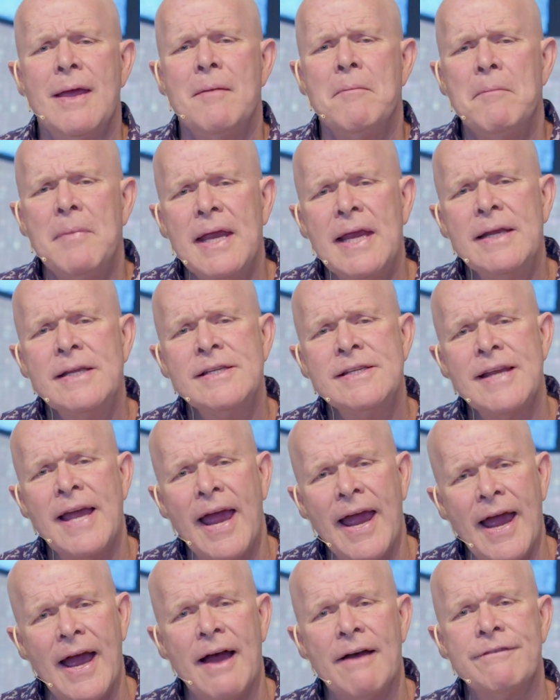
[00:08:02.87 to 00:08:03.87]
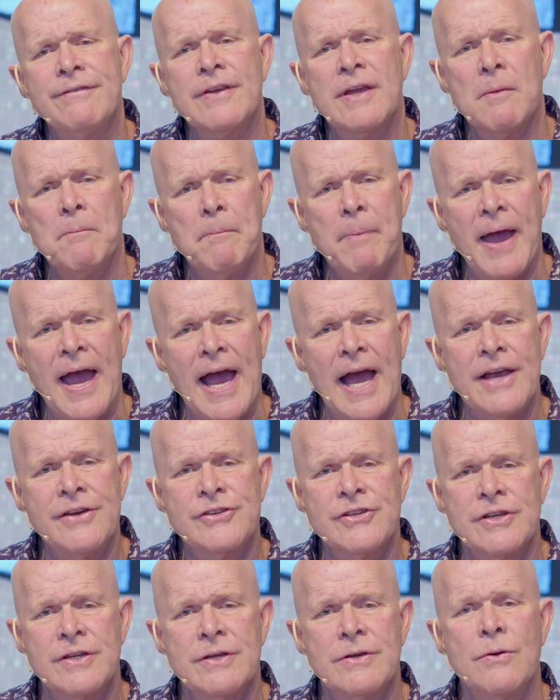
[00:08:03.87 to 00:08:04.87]
means to have
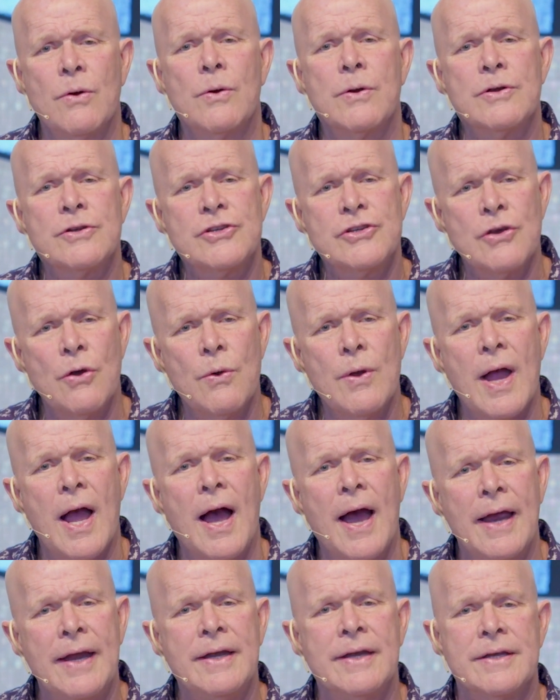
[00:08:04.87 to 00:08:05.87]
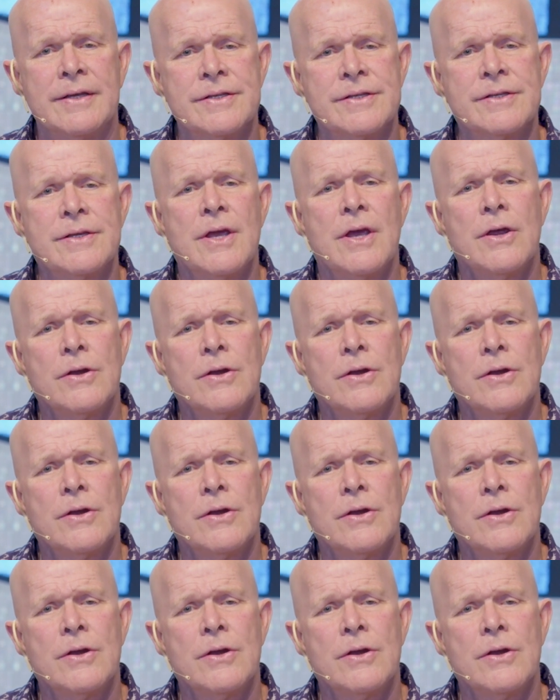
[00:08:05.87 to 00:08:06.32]
compassion or to show kindness